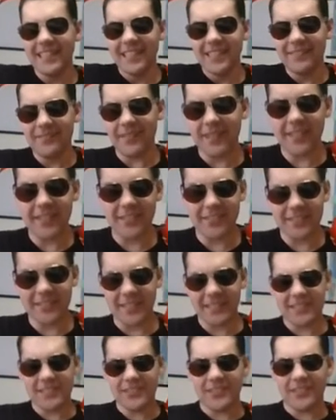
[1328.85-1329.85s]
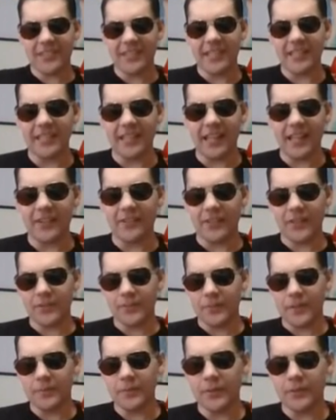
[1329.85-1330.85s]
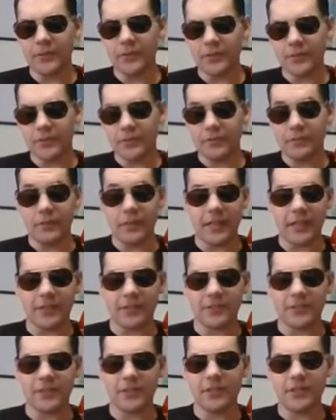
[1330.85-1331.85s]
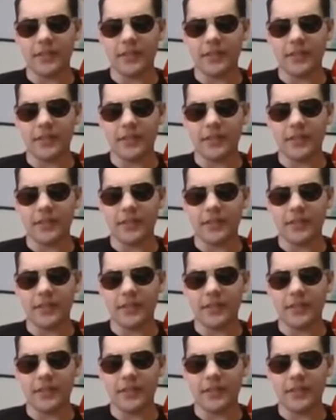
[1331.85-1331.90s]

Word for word: but there was also like a lot of other people cool there too.